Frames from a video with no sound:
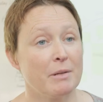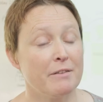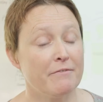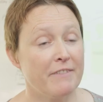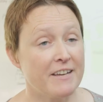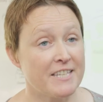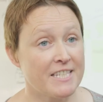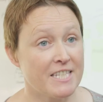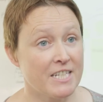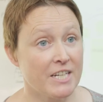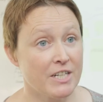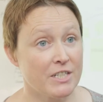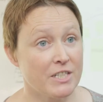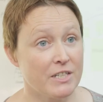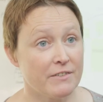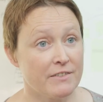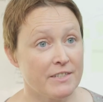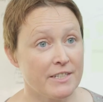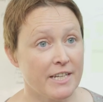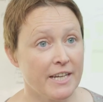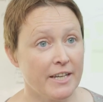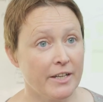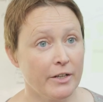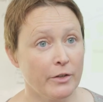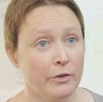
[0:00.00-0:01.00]
investigative
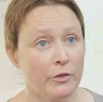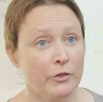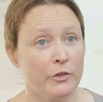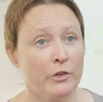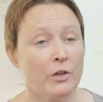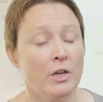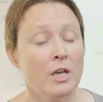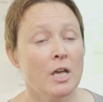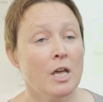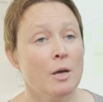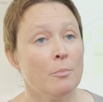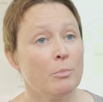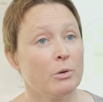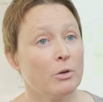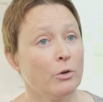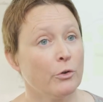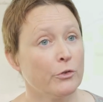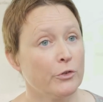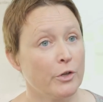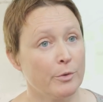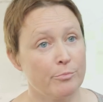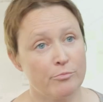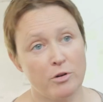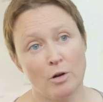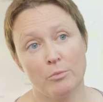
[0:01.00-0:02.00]
skills, but
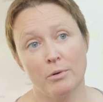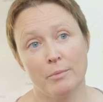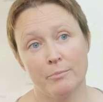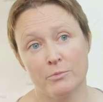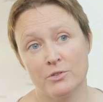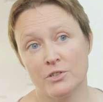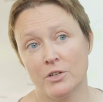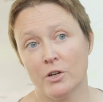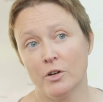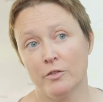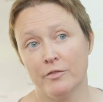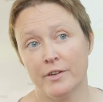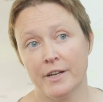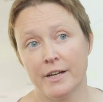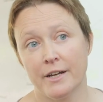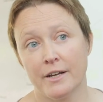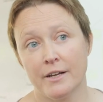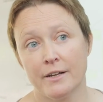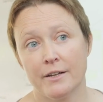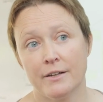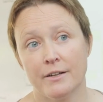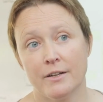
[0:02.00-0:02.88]
also problem-solving